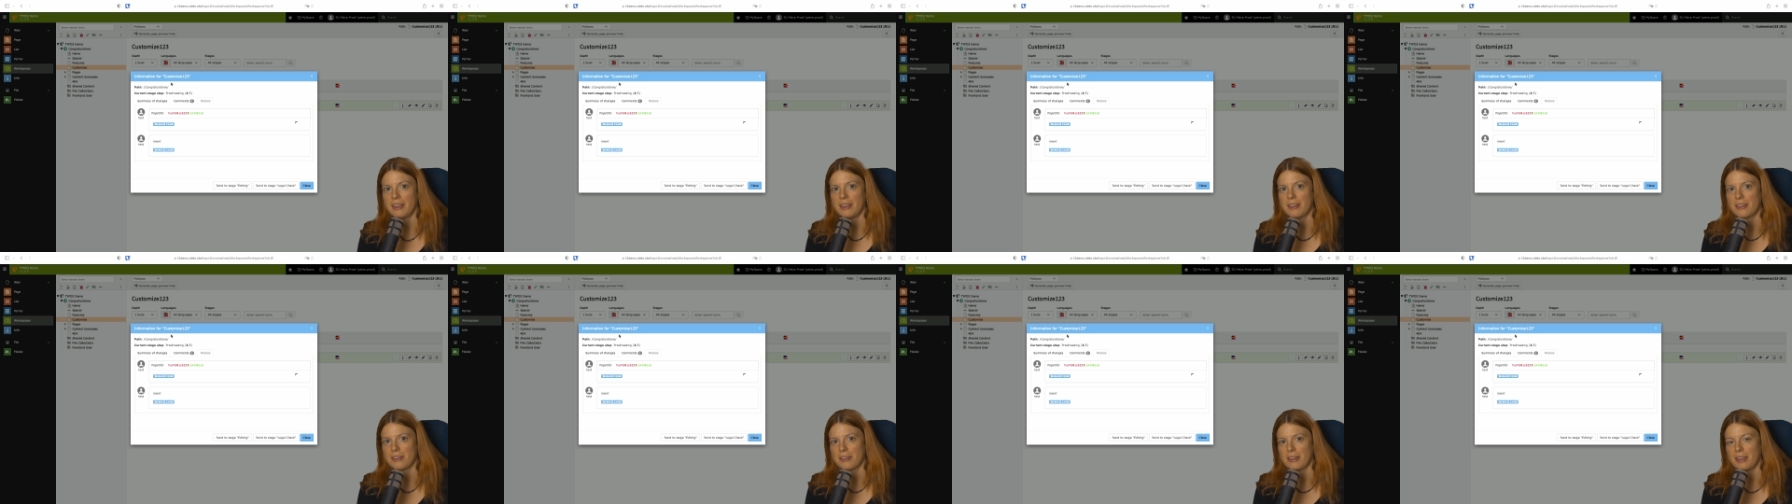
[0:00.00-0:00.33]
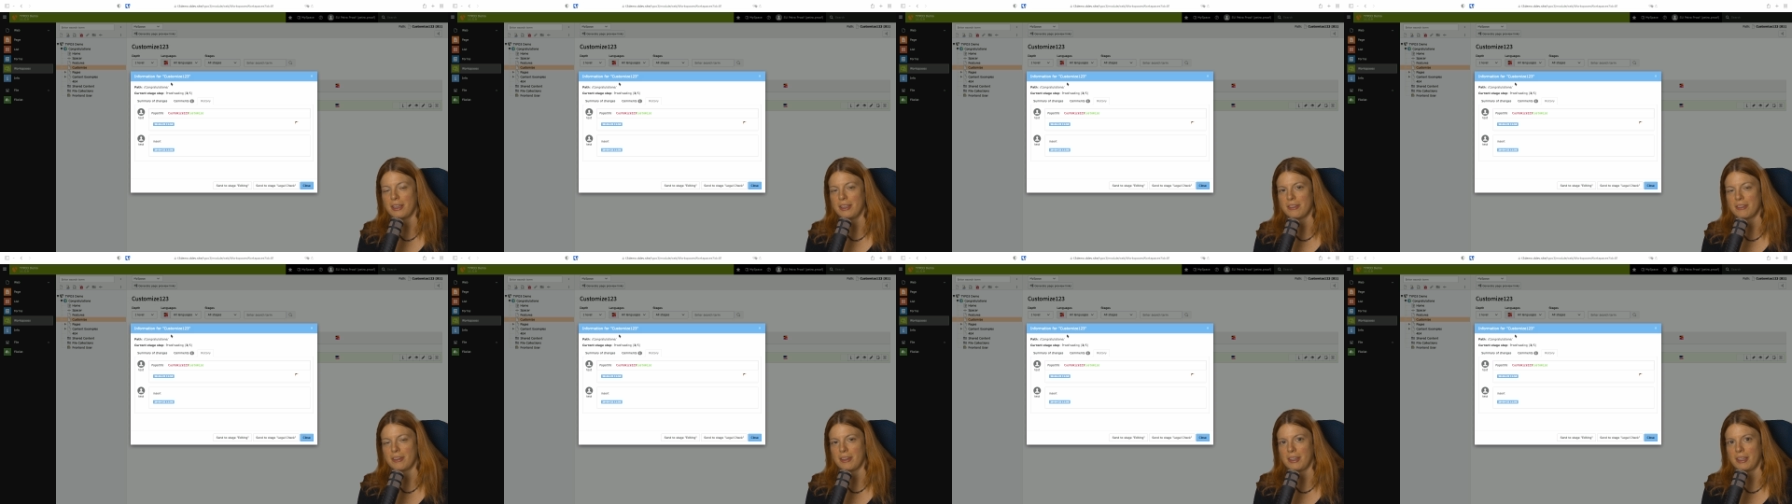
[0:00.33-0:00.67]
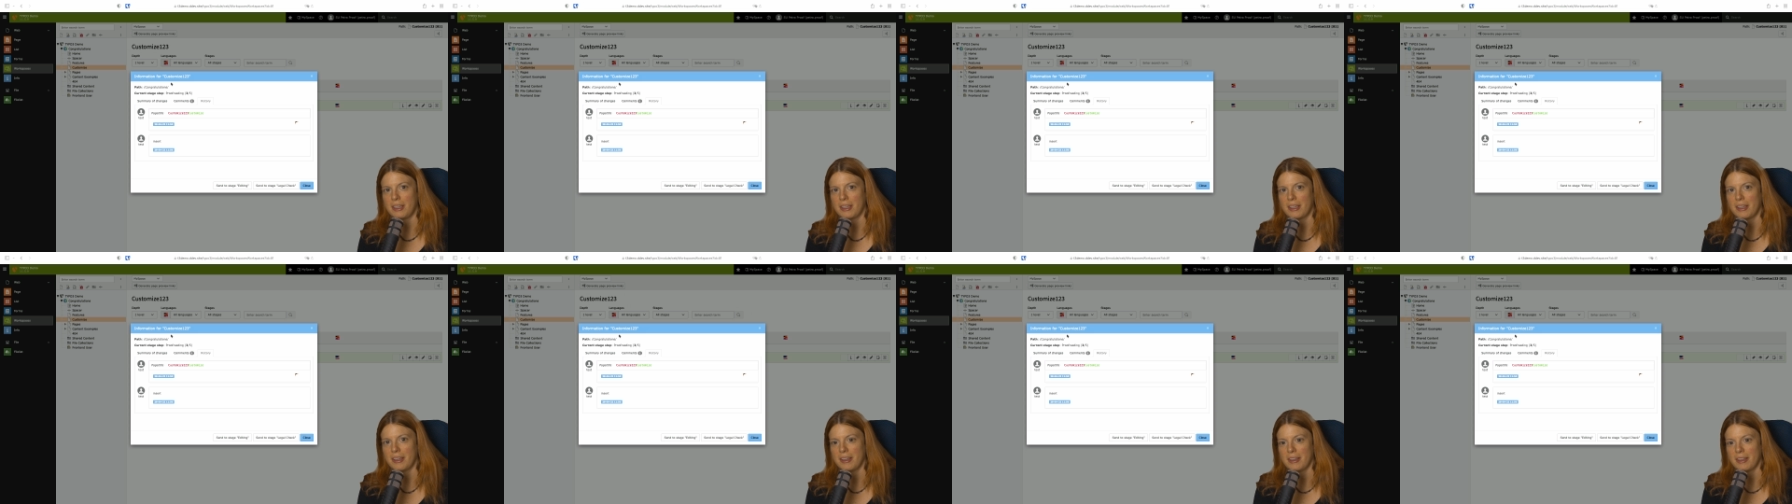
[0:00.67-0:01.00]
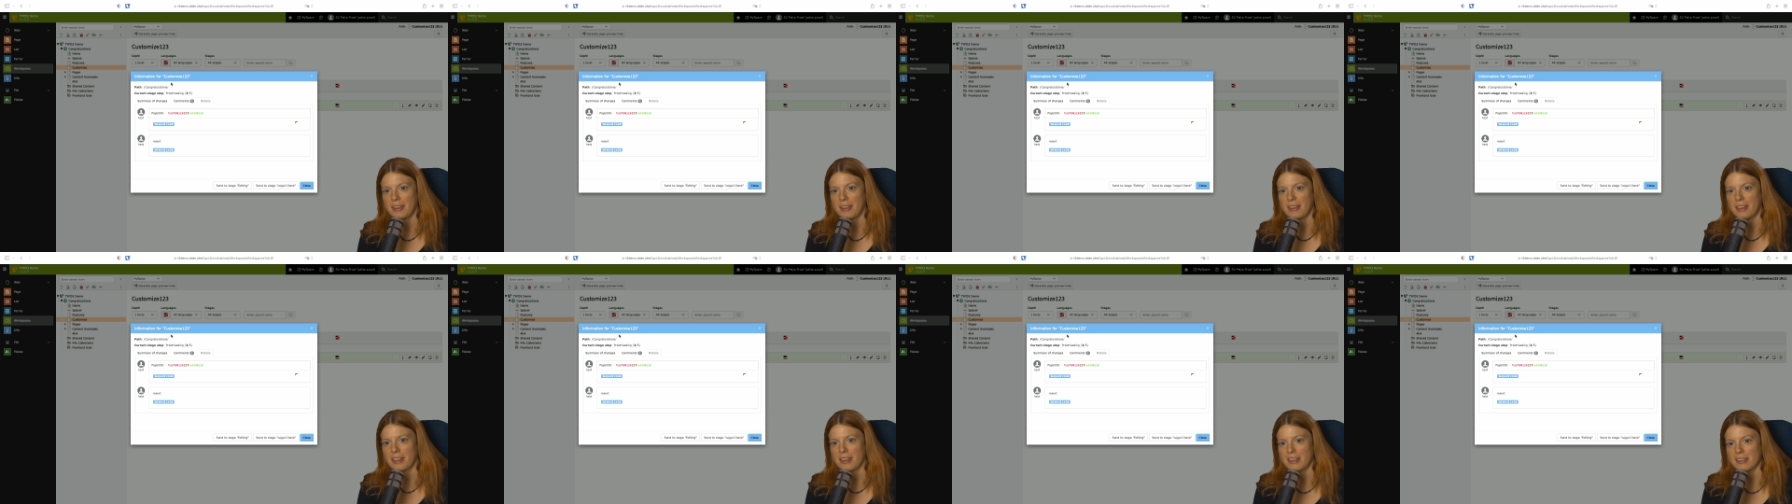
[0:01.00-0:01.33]
changing
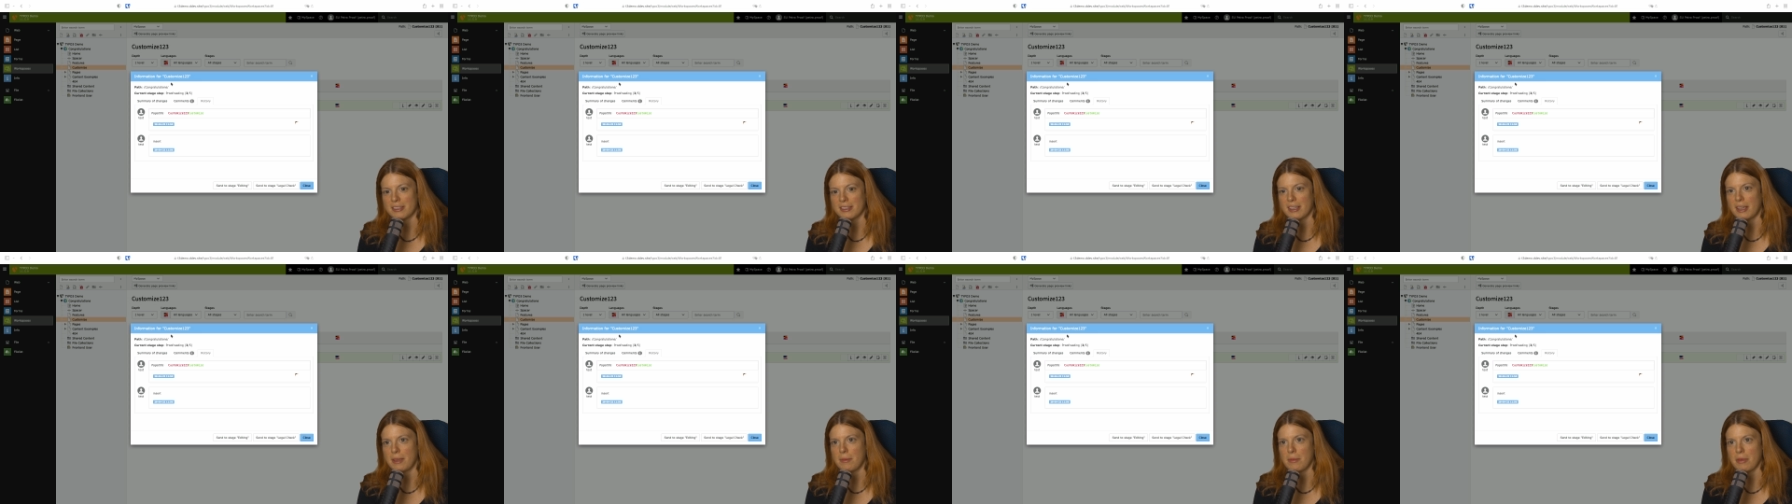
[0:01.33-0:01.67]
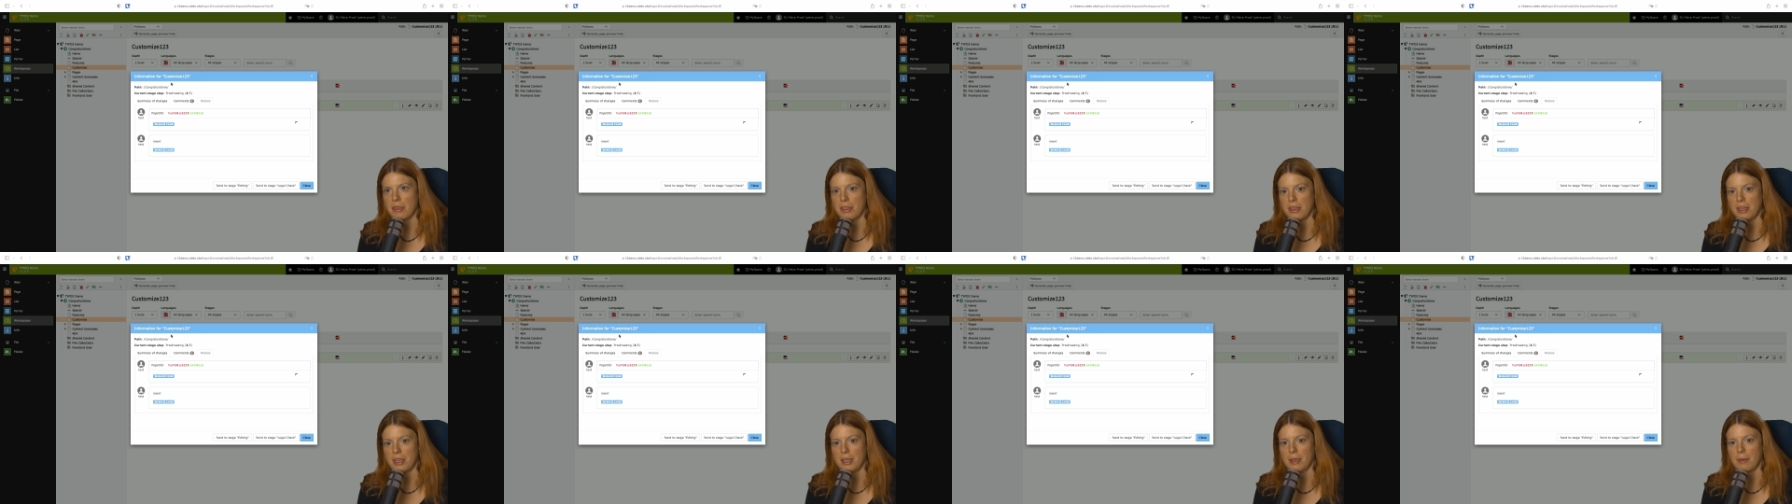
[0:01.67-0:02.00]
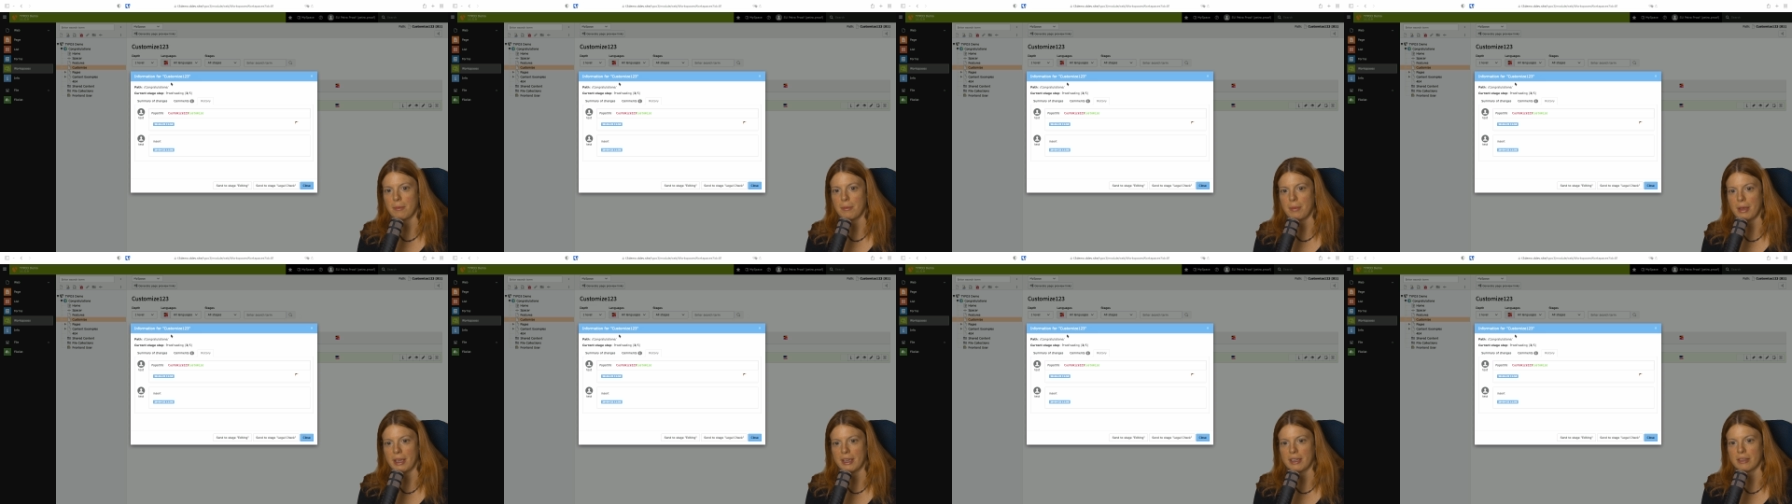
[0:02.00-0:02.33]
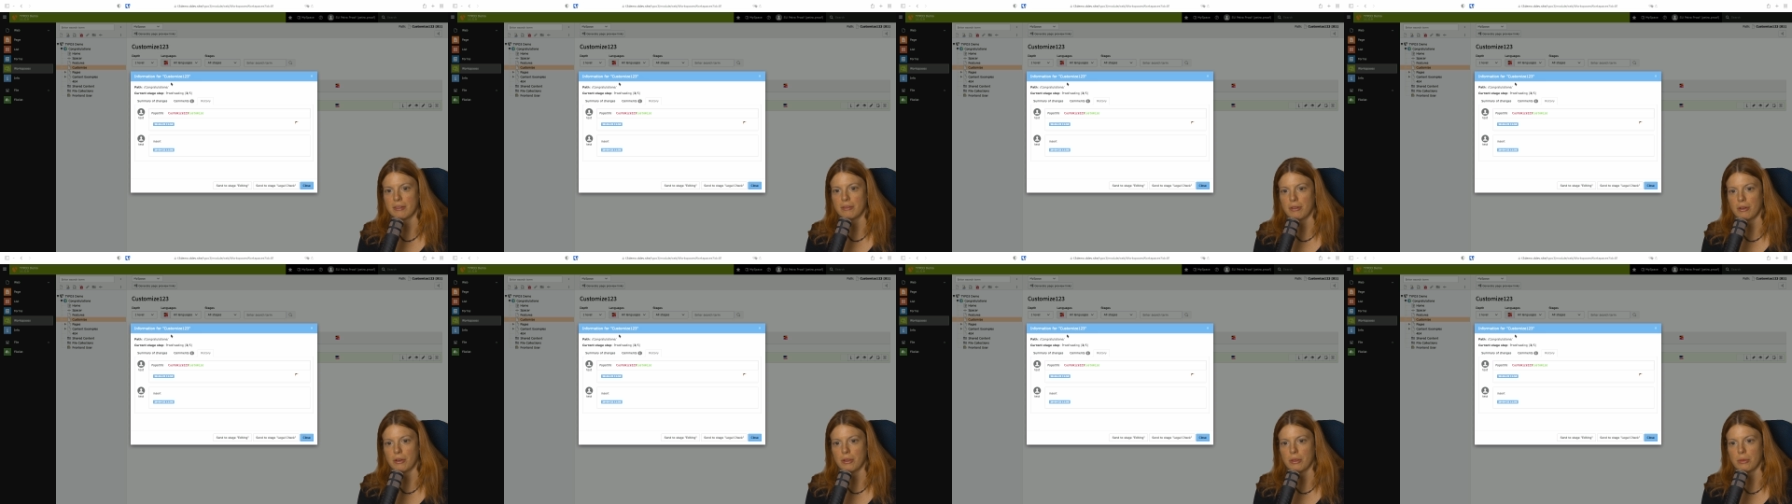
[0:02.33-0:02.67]
the same thing back and
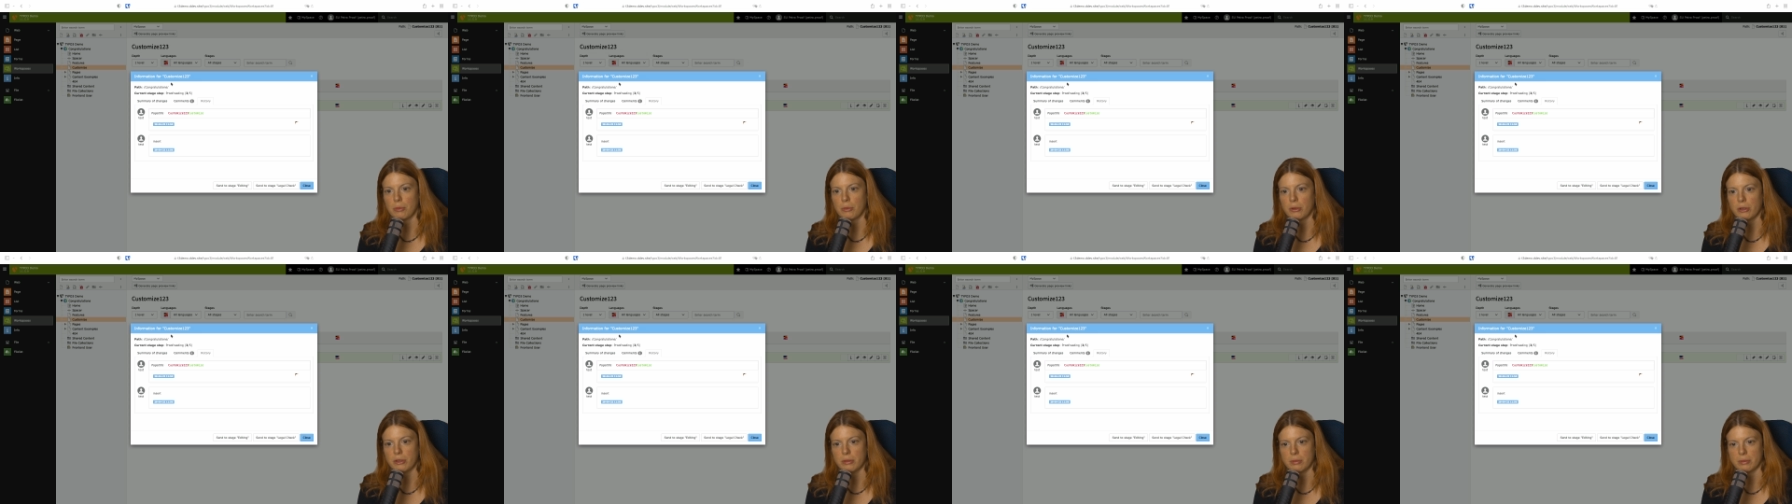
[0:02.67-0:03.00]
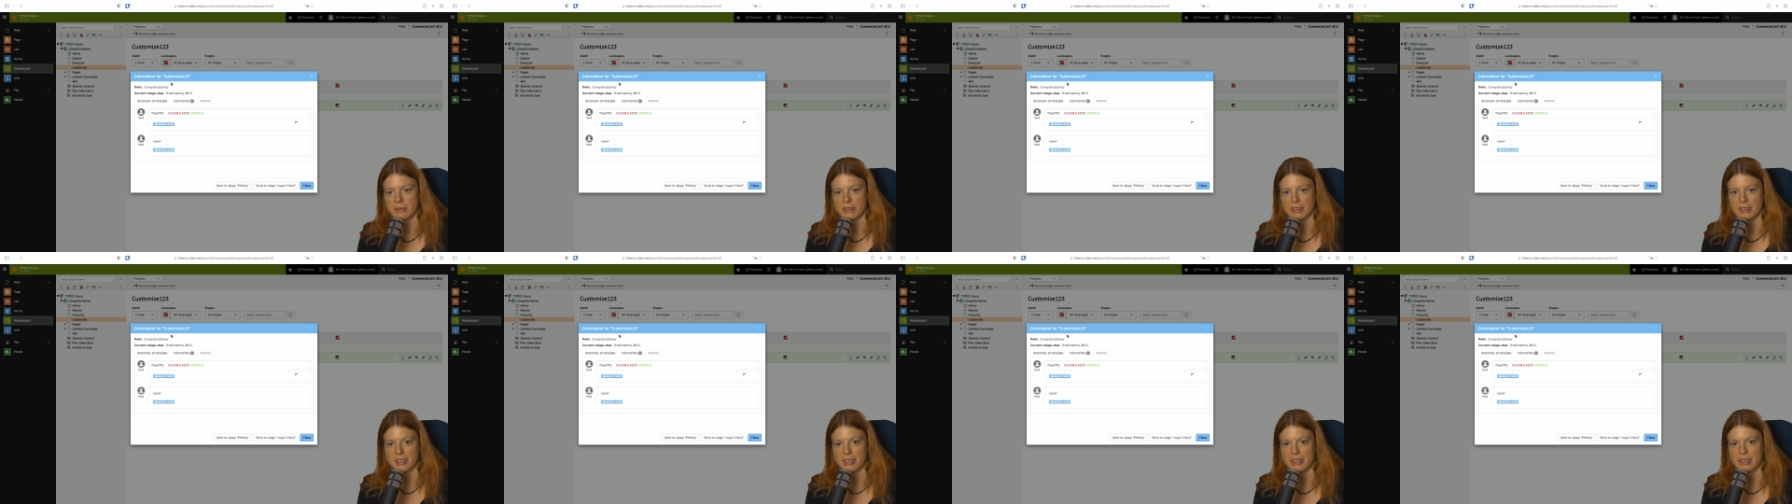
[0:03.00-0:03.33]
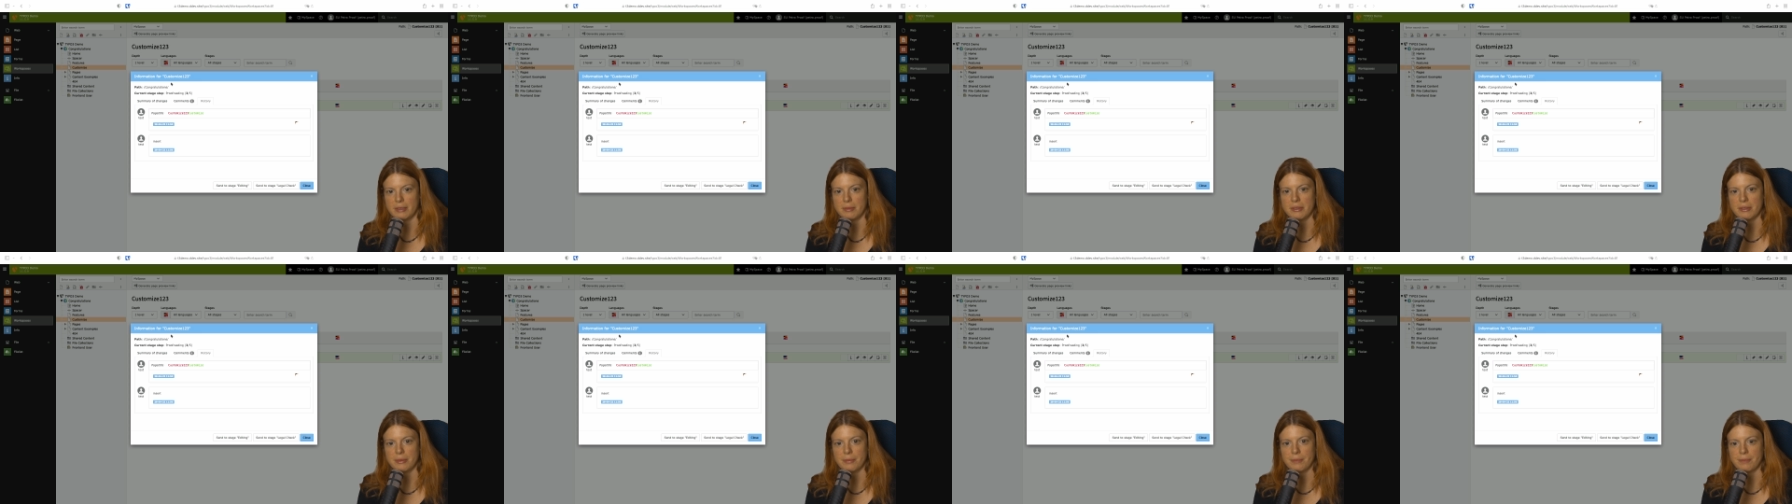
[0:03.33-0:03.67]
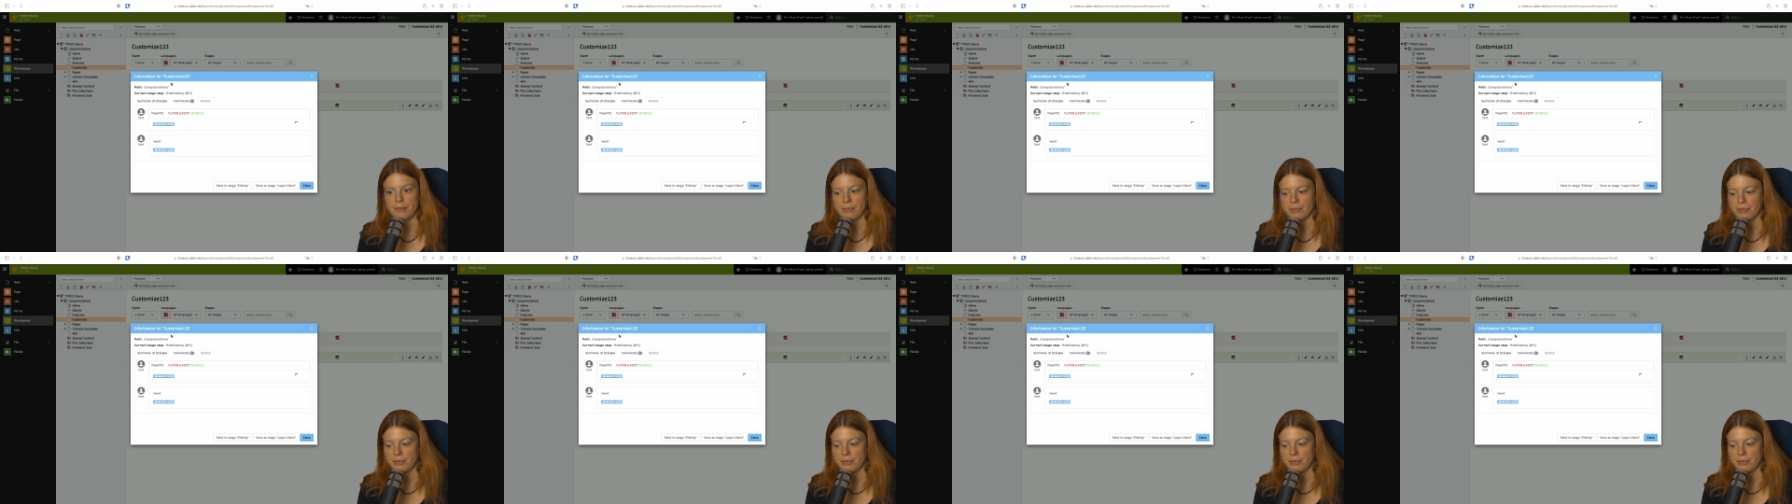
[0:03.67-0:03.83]
forth multiple times.